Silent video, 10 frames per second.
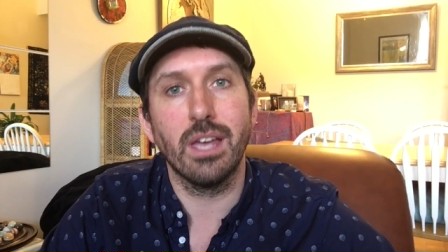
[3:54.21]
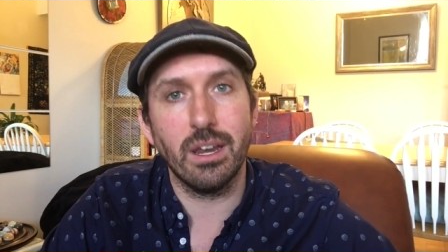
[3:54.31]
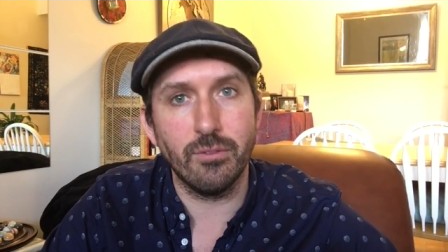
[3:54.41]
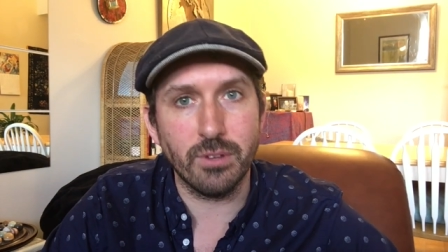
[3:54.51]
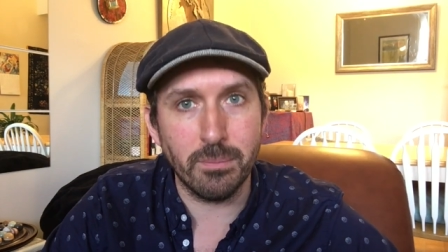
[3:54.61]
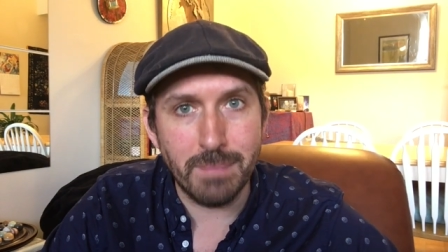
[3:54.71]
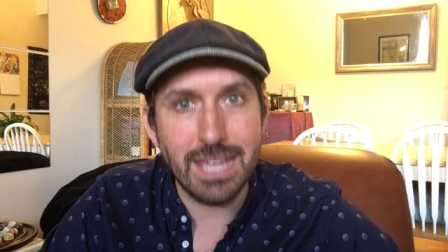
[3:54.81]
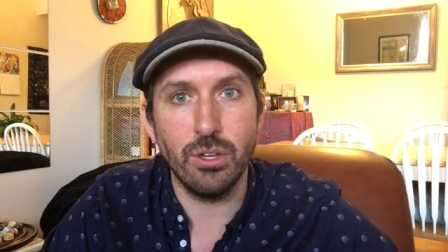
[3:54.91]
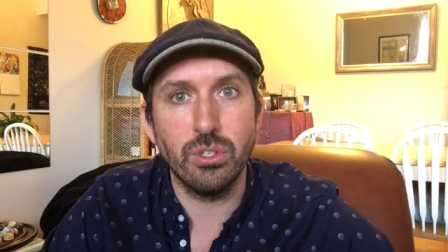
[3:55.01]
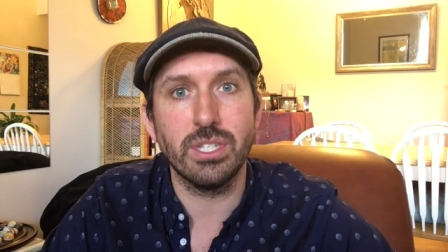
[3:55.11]
kind of
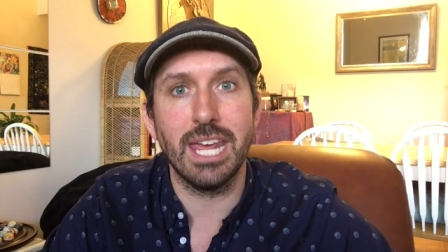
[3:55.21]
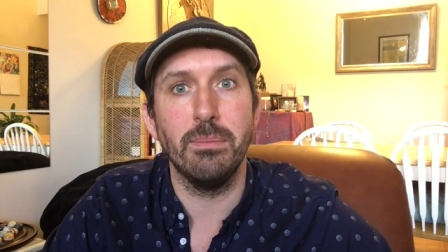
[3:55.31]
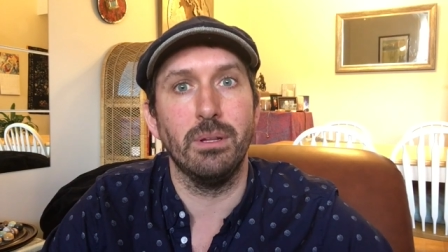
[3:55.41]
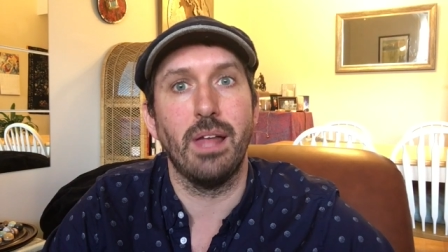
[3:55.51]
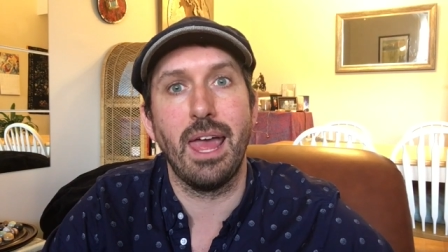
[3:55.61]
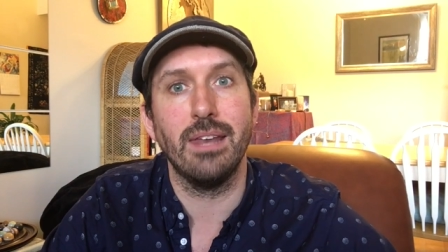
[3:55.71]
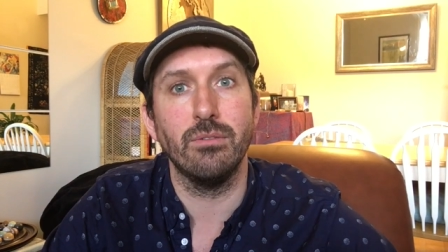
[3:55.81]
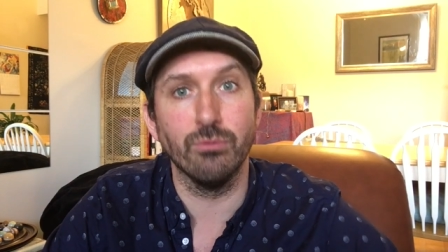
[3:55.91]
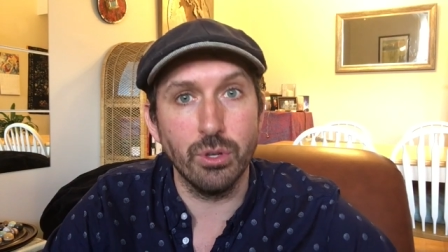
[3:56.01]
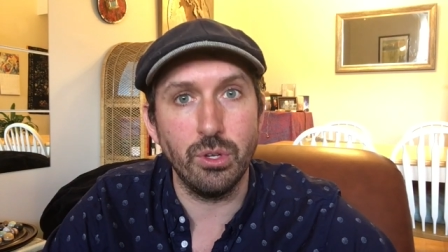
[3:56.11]
make you stable
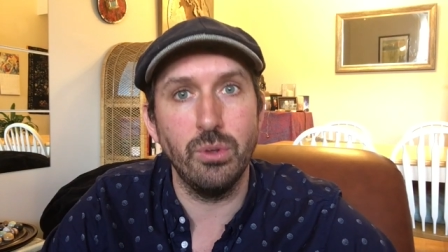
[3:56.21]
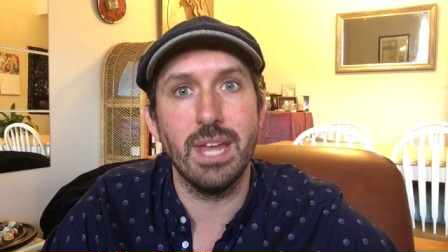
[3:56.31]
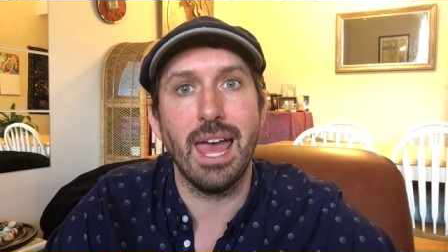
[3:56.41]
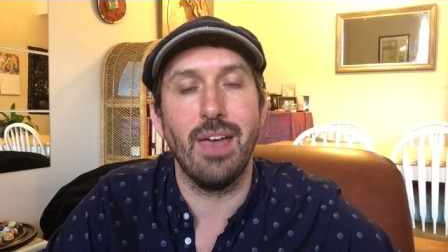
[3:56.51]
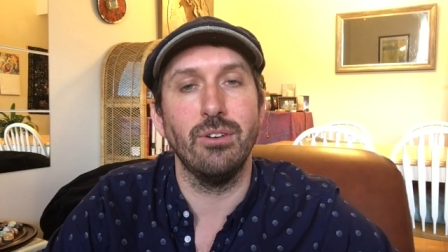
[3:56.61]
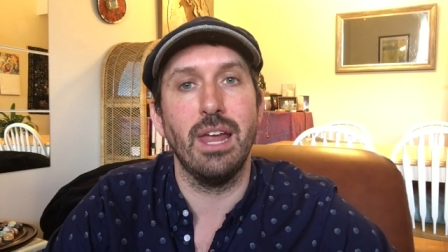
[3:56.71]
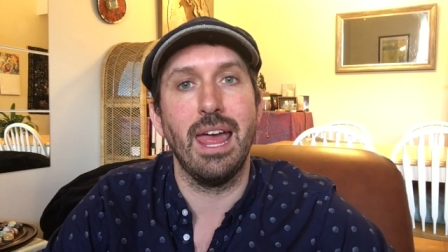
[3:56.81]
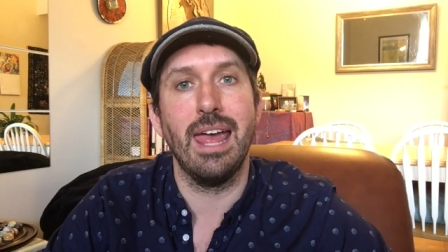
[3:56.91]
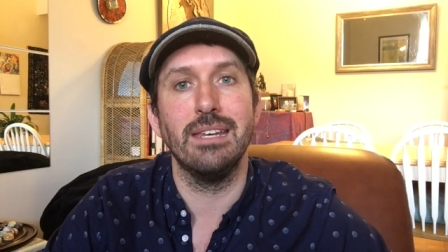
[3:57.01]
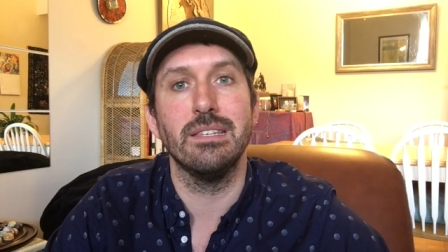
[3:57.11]
and root you down
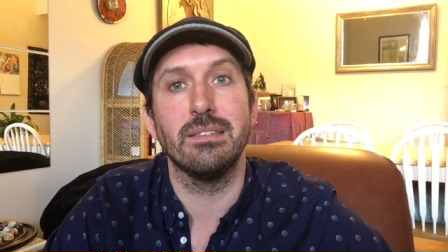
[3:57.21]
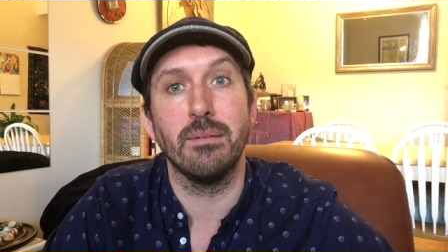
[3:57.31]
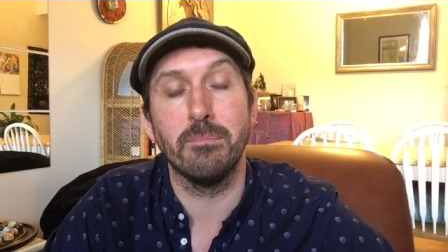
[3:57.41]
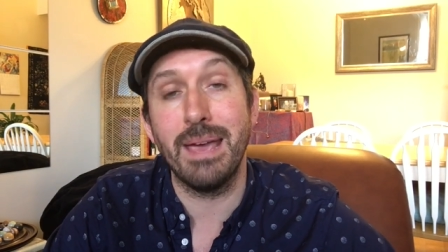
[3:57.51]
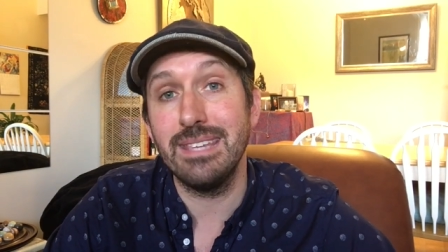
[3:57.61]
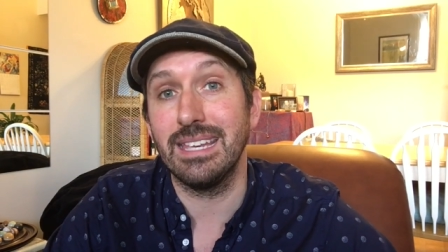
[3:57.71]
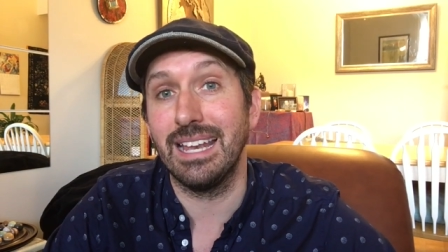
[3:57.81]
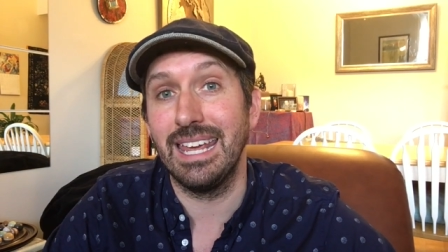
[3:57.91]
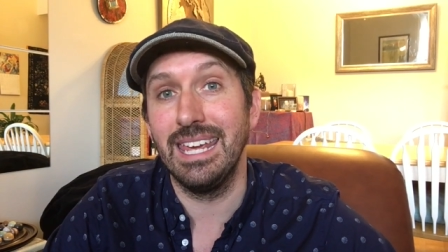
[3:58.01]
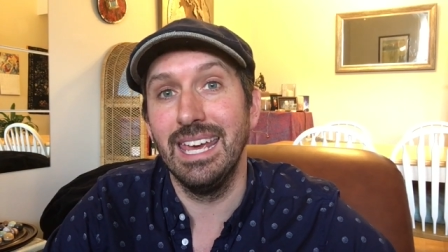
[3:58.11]
and
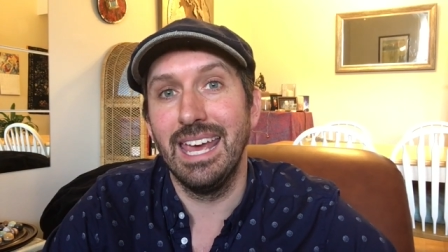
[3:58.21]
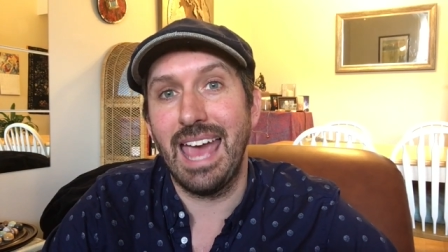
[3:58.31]
basically